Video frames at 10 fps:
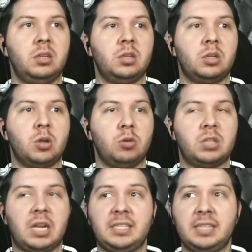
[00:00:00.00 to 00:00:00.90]
Go
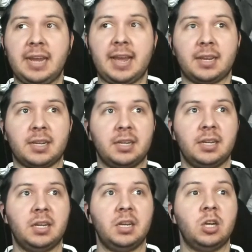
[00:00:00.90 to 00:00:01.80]
slice the neck.
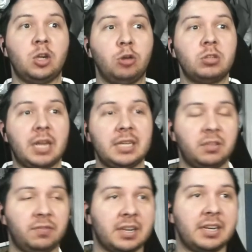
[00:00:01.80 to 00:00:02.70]
Go slice the
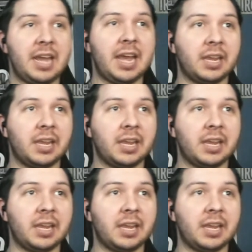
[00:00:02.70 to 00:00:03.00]
fucking neck.